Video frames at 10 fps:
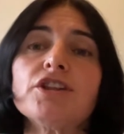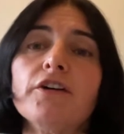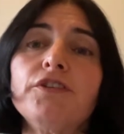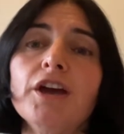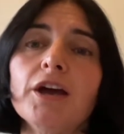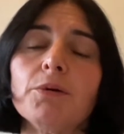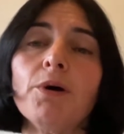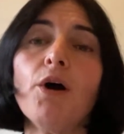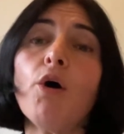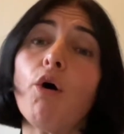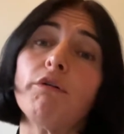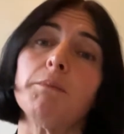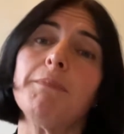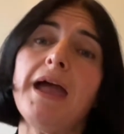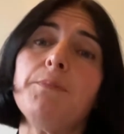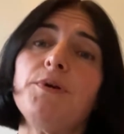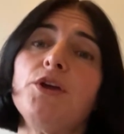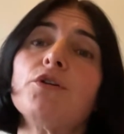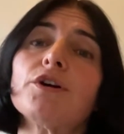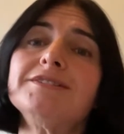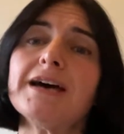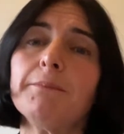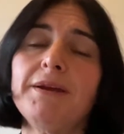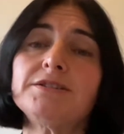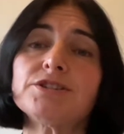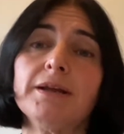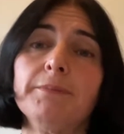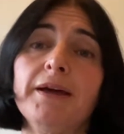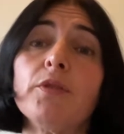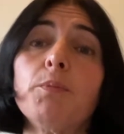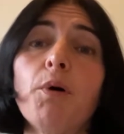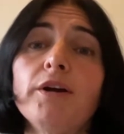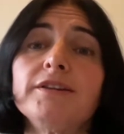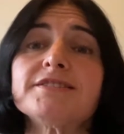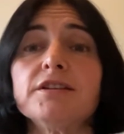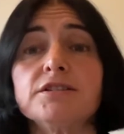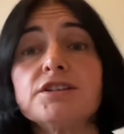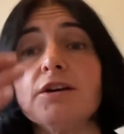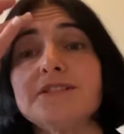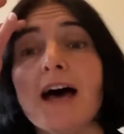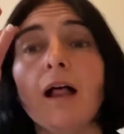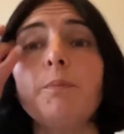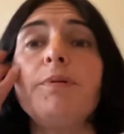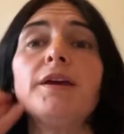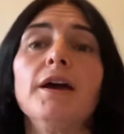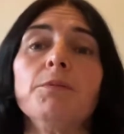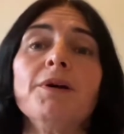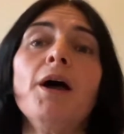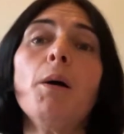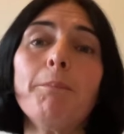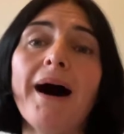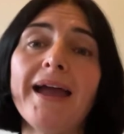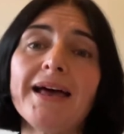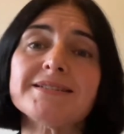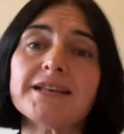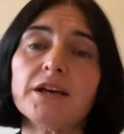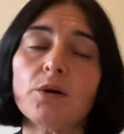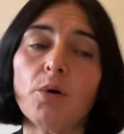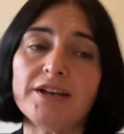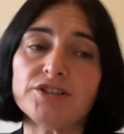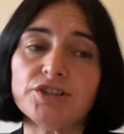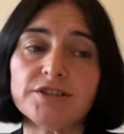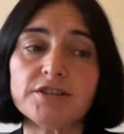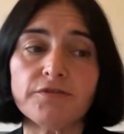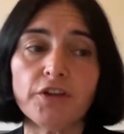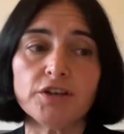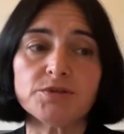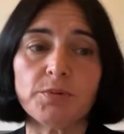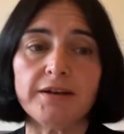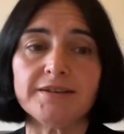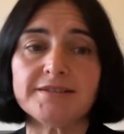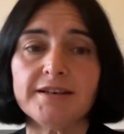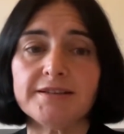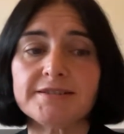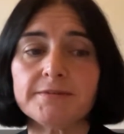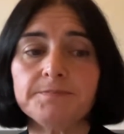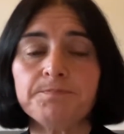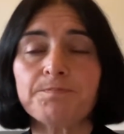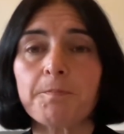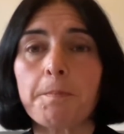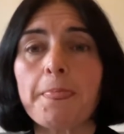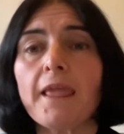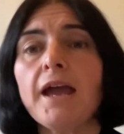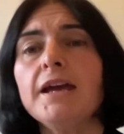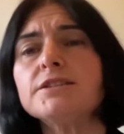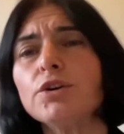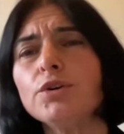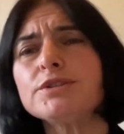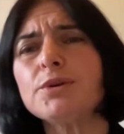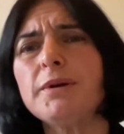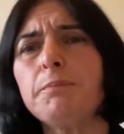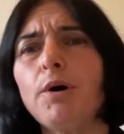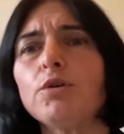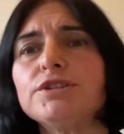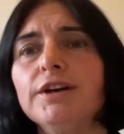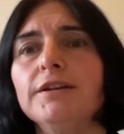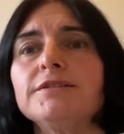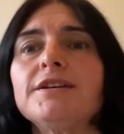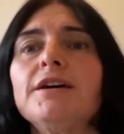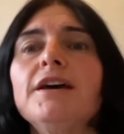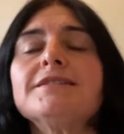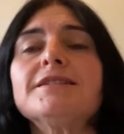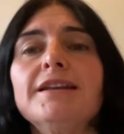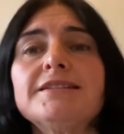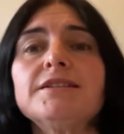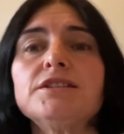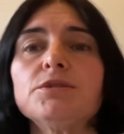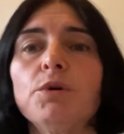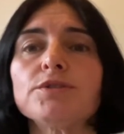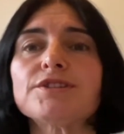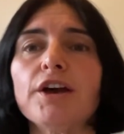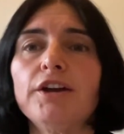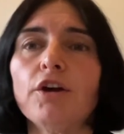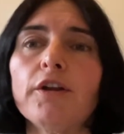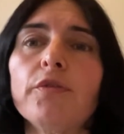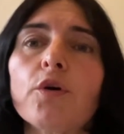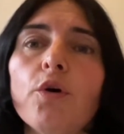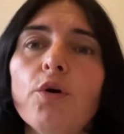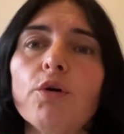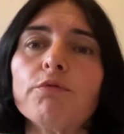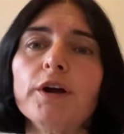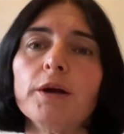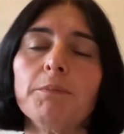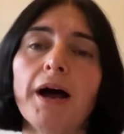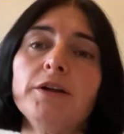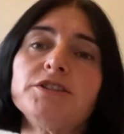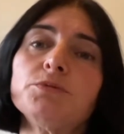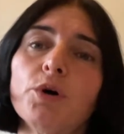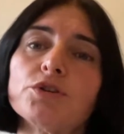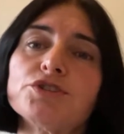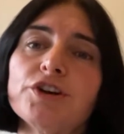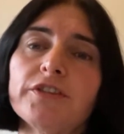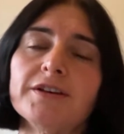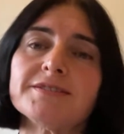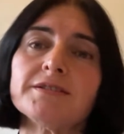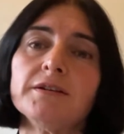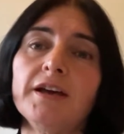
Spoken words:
their view, or it may be you can damage limit the points that don't help you by asking questions of those witnesses. It's also important to listen to what's going on in the courtroom and to watch others.